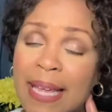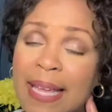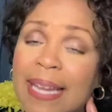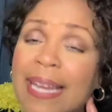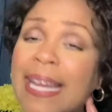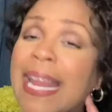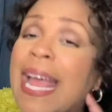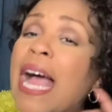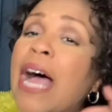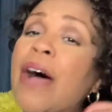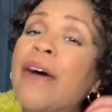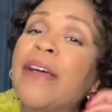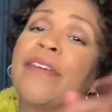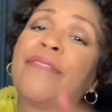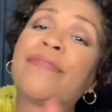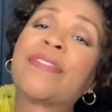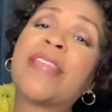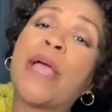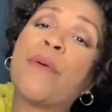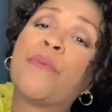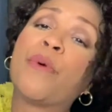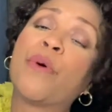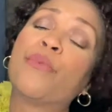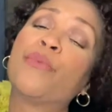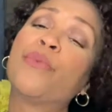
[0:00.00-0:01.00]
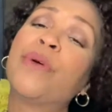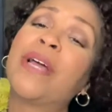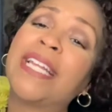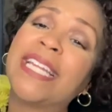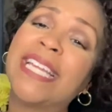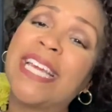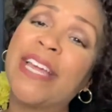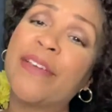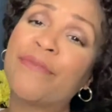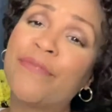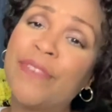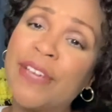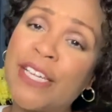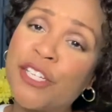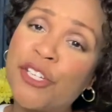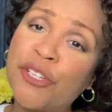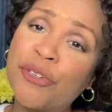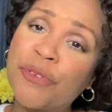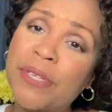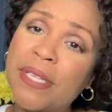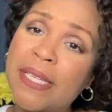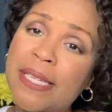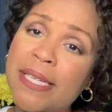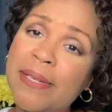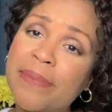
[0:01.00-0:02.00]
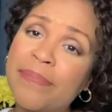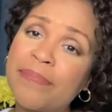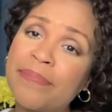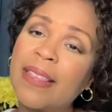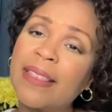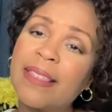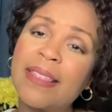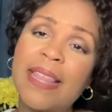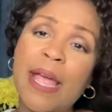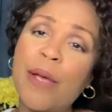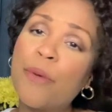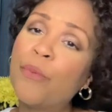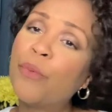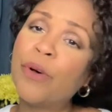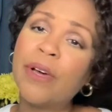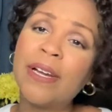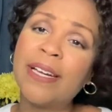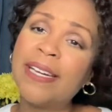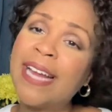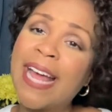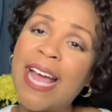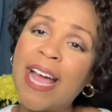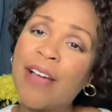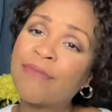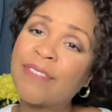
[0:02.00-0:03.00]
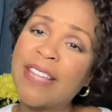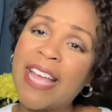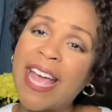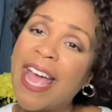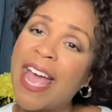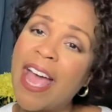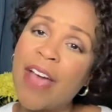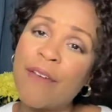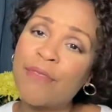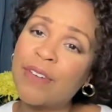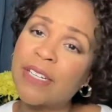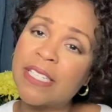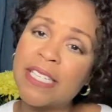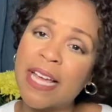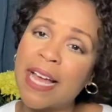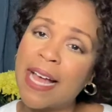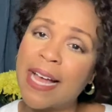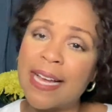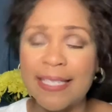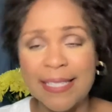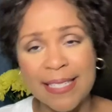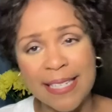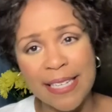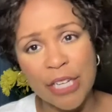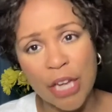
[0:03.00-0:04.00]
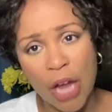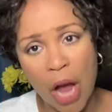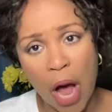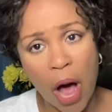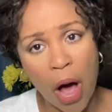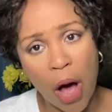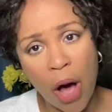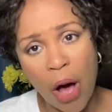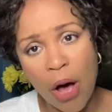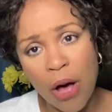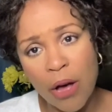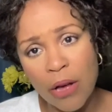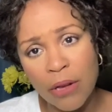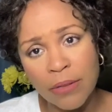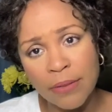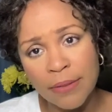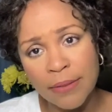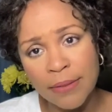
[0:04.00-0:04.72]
Now, if they were really adventuresome, they wouldn't have to advertise it, y'all.